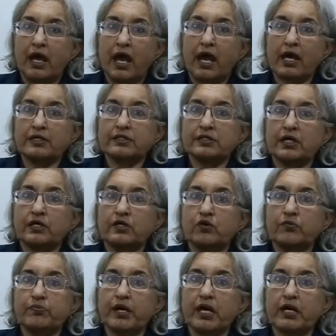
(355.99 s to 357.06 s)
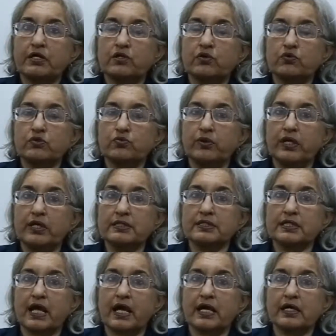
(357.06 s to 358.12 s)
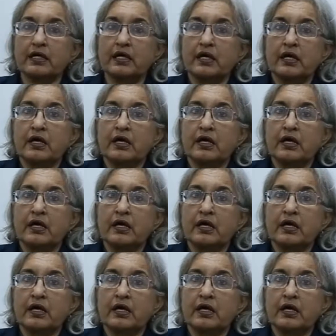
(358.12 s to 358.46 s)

and you may use words like